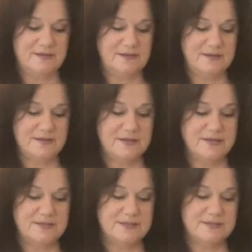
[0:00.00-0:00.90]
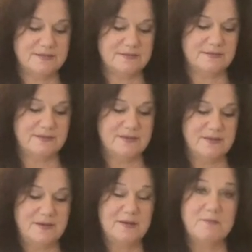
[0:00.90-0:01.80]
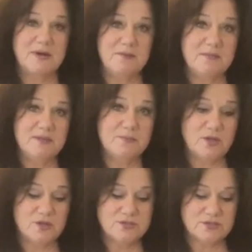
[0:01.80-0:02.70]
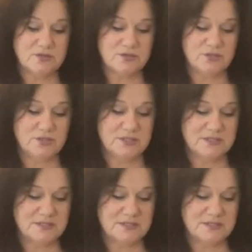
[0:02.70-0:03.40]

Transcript: And my meatballs are cooked,